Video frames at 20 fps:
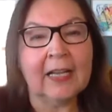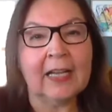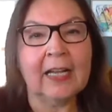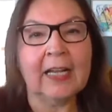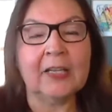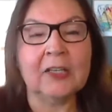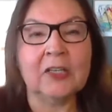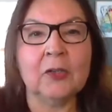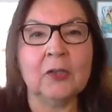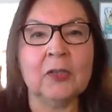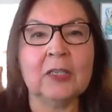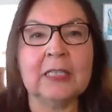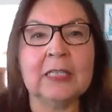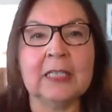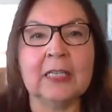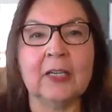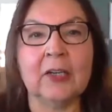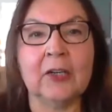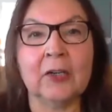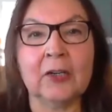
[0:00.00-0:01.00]

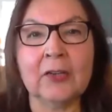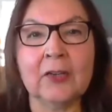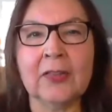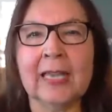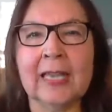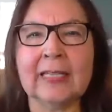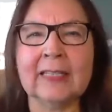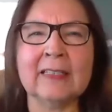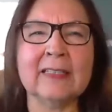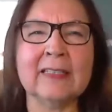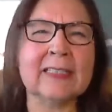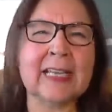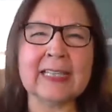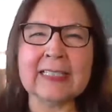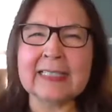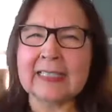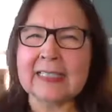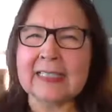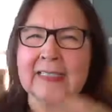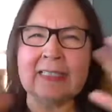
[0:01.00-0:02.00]
Unity Earth, and
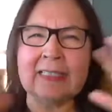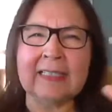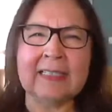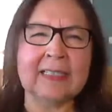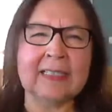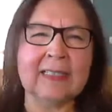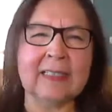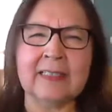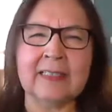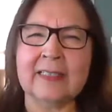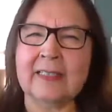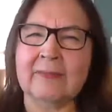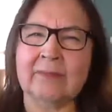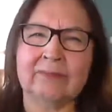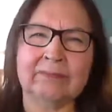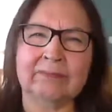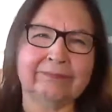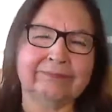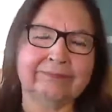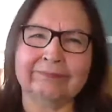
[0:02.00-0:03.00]
dozens
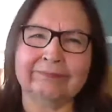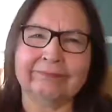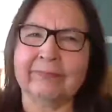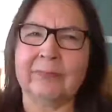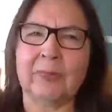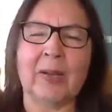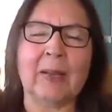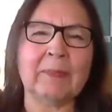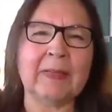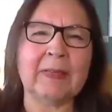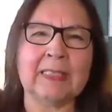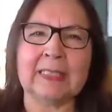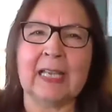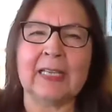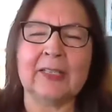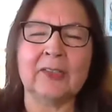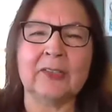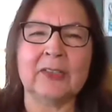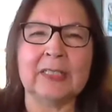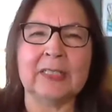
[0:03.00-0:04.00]
and probably it's
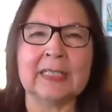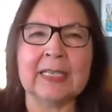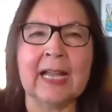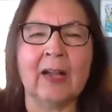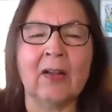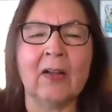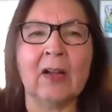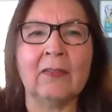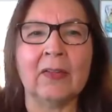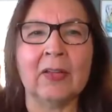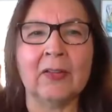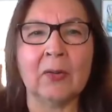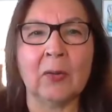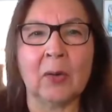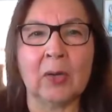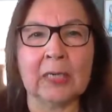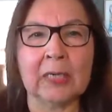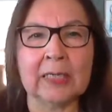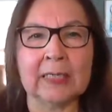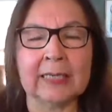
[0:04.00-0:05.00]
hundreds now of other
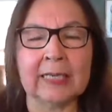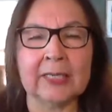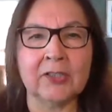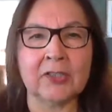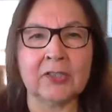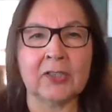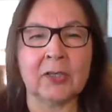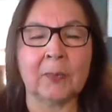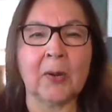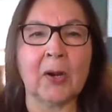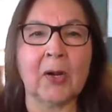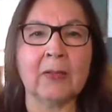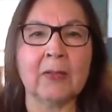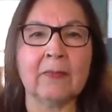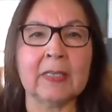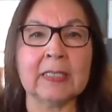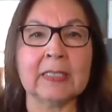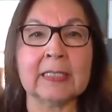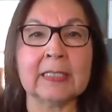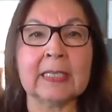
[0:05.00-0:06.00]
organizations are part of
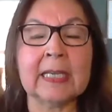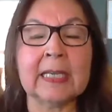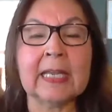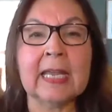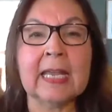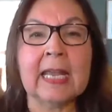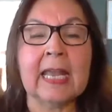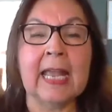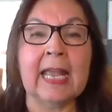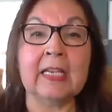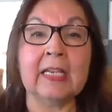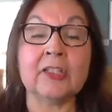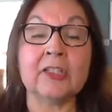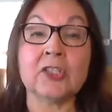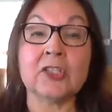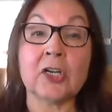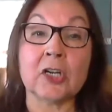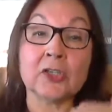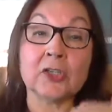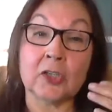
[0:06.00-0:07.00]
this. And it
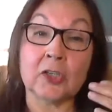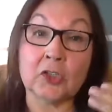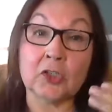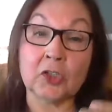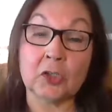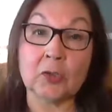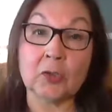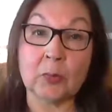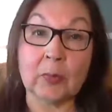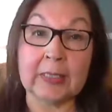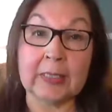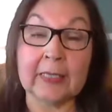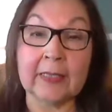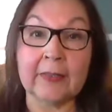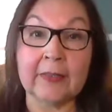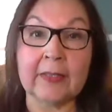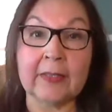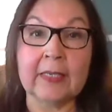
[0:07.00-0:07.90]
starts on June 20th